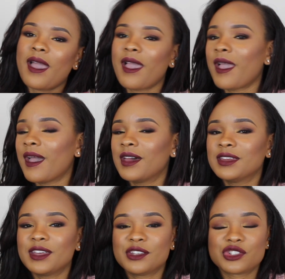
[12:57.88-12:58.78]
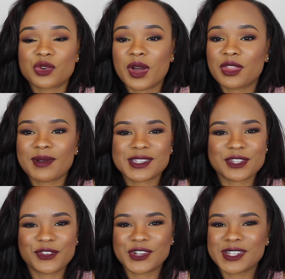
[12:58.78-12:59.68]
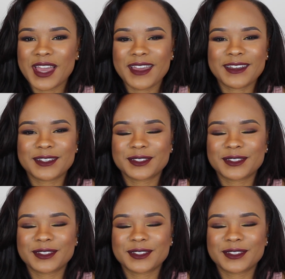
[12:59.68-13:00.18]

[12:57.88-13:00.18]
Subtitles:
and enjoy the rest of your day.